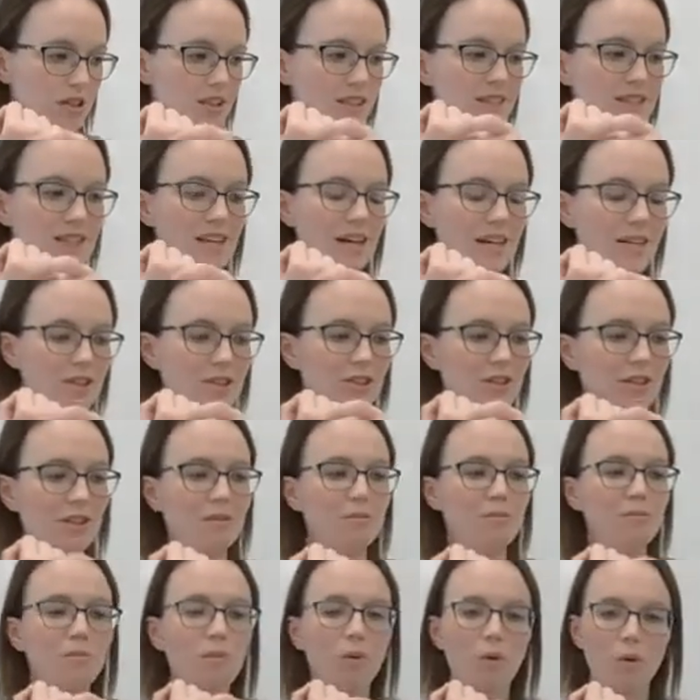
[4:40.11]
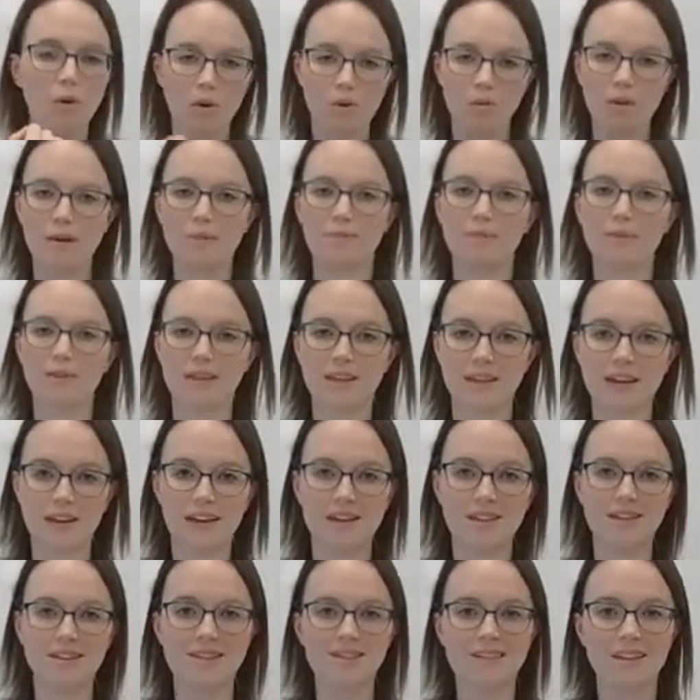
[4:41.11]
This actually more
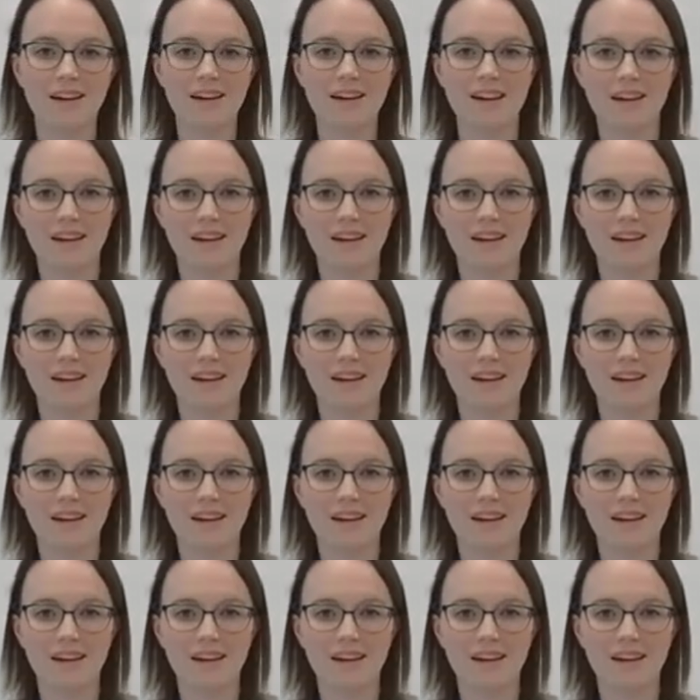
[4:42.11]
replicates